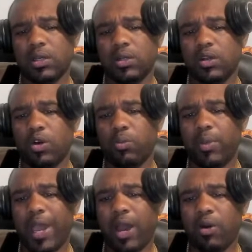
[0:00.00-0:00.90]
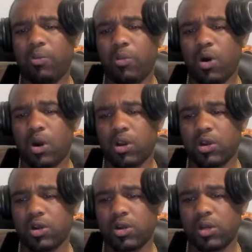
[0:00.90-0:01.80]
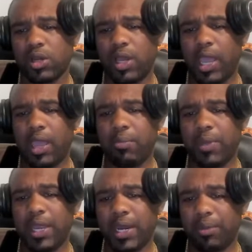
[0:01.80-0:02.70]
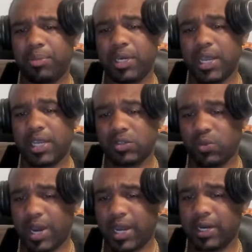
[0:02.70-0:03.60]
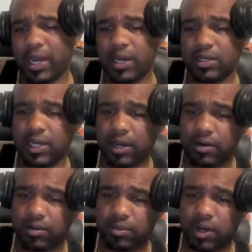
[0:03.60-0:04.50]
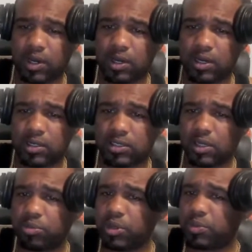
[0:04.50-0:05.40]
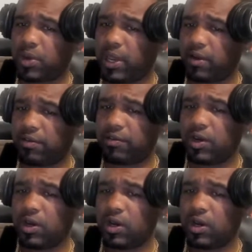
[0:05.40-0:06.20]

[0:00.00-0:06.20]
mile marker. It may not be nationwide. Now some people have